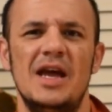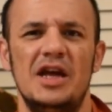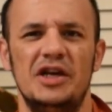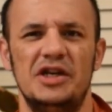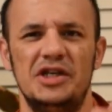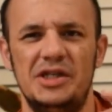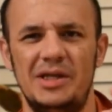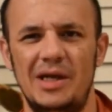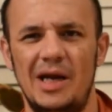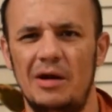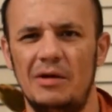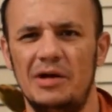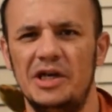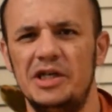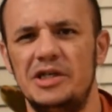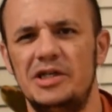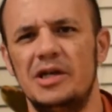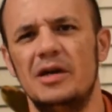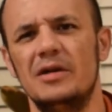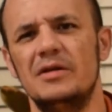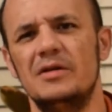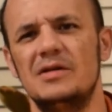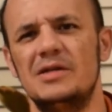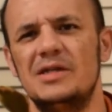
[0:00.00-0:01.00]
share each
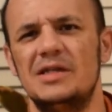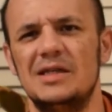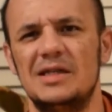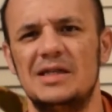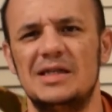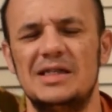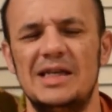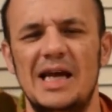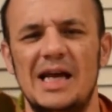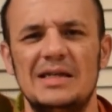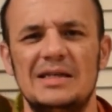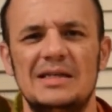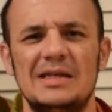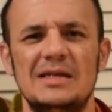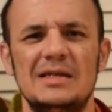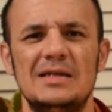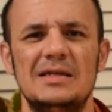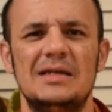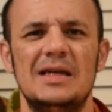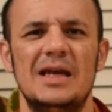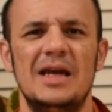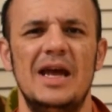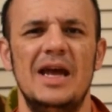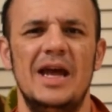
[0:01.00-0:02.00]
other's
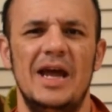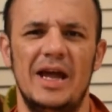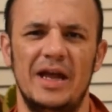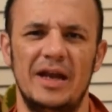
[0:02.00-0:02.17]
successes,